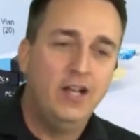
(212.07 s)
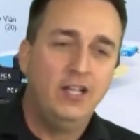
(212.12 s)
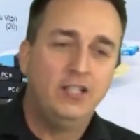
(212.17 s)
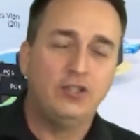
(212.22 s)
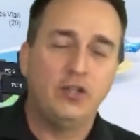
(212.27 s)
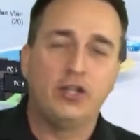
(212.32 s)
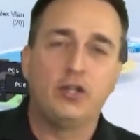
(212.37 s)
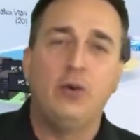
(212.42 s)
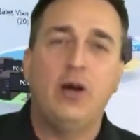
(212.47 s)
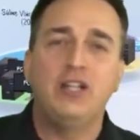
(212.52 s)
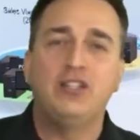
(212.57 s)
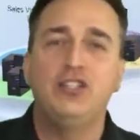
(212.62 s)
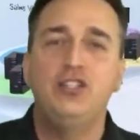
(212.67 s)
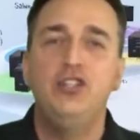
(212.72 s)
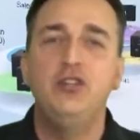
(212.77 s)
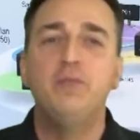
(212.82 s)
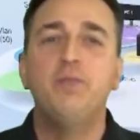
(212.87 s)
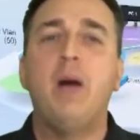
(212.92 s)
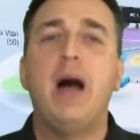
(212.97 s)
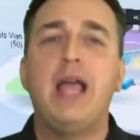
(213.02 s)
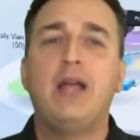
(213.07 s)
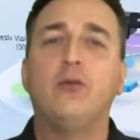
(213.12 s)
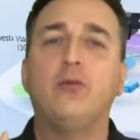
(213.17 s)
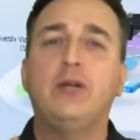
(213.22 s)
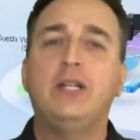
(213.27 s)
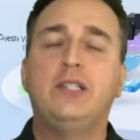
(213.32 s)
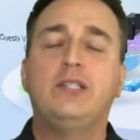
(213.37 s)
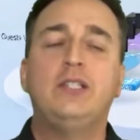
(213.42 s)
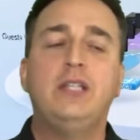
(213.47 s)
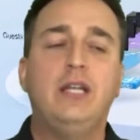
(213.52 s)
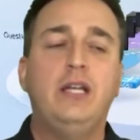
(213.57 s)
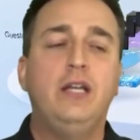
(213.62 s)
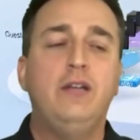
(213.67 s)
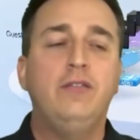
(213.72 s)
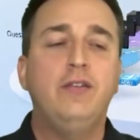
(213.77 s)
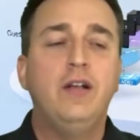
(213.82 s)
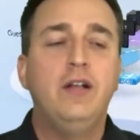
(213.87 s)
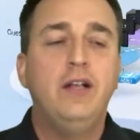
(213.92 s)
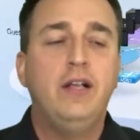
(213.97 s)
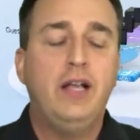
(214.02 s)
So the question you might
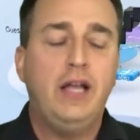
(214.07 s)
receive